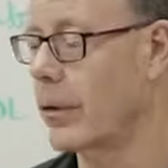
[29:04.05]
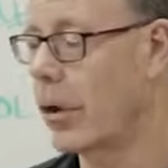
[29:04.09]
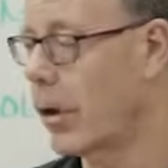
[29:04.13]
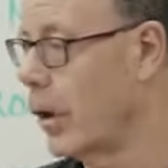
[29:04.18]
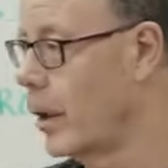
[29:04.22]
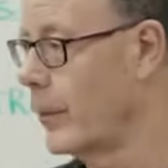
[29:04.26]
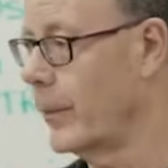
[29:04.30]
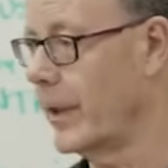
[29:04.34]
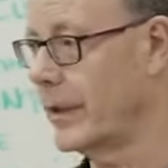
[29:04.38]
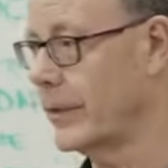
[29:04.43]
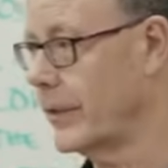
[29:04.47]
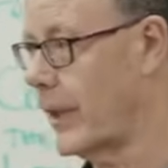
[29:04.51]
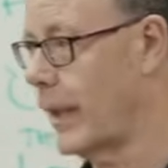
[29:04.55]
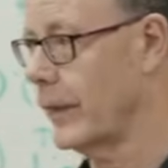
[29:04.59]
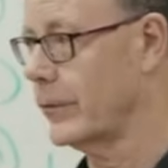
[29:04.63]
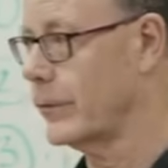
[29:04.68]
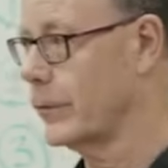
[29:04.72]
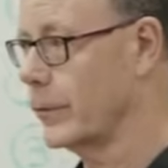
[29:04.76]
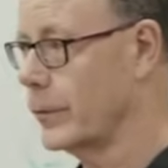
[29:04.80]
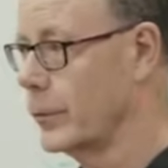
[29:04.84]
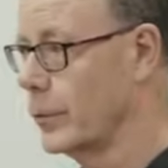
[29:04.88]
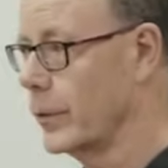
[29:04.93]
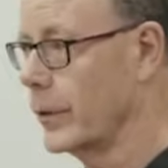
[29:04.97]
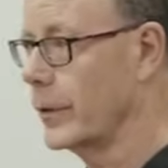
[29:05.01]
all my
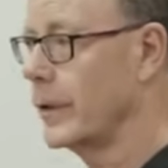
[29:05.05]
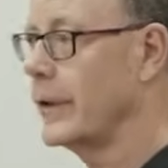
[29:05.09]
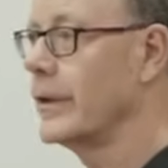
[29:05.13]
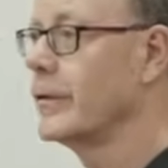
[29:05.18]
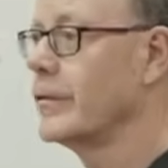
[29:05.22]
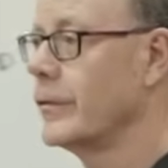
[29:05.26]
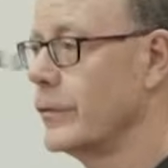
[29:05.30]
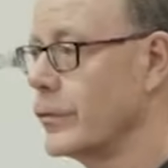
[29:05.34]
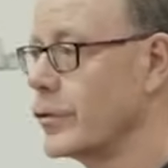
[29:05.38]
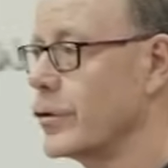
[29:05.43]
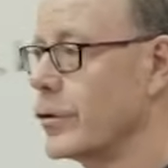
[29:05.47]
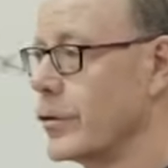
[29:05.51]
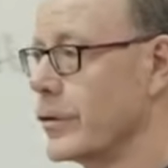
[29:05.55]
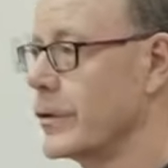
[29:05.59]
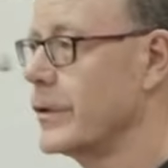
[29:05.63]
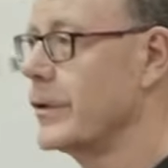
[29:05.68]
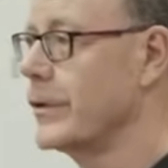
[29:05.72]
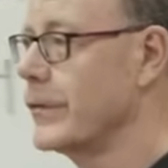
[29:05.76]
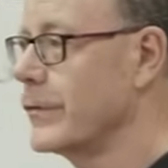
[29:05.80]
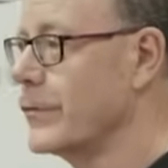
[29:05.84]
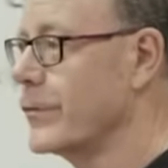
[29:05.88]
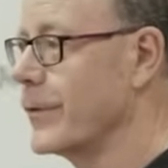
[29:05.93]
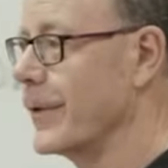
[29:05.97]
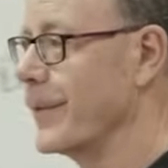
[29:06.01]
doctoral work is in church
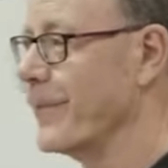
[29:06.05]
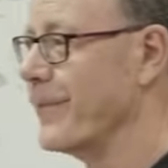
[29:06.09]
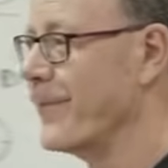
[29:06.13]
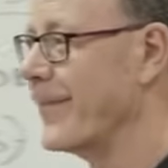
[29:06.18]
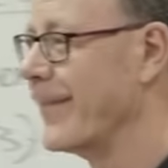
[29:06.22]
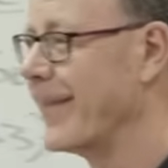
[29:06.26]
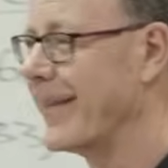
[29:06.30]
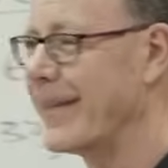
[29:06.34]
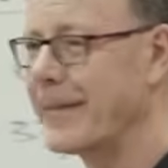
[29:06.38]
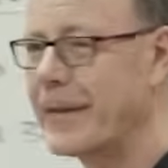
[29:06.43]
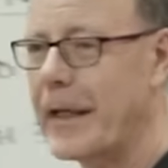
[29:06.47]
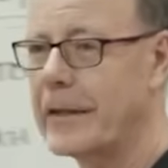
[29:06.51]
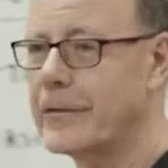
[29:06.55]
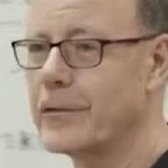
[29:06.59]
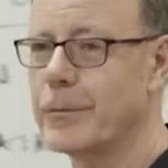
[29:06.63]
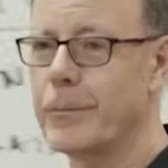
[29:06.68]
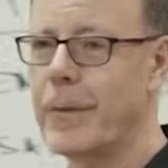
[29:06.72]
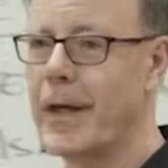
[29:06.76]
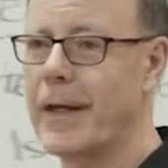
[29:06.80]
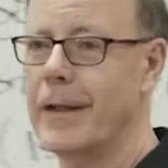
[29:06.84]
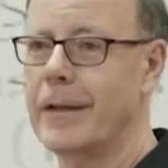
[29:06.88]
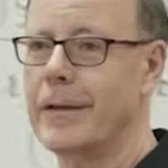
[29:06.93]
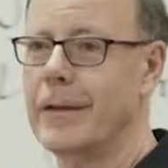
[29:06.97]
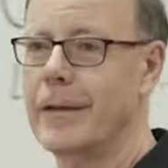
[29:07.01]
history. That's
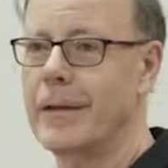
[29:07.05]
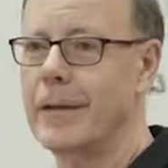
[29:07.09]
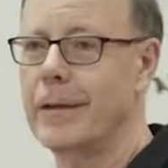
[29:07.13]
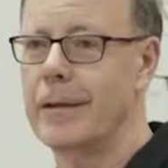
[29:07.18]
my